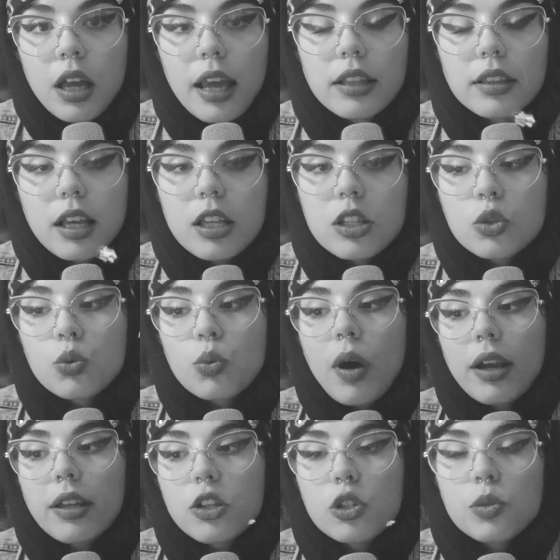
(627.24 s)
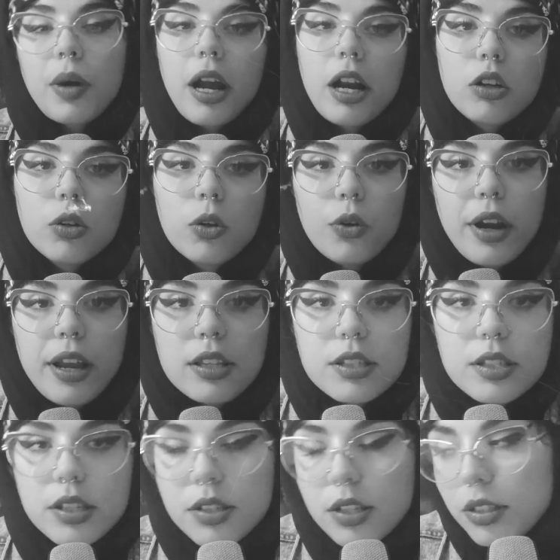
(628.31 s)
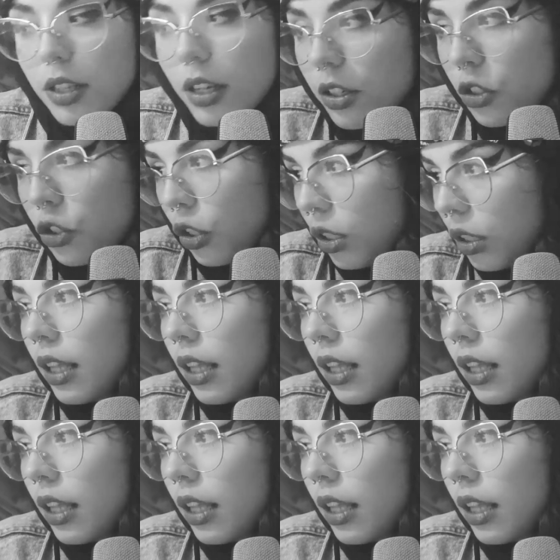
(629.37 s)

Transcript: And that's why the spiral creates this addiction.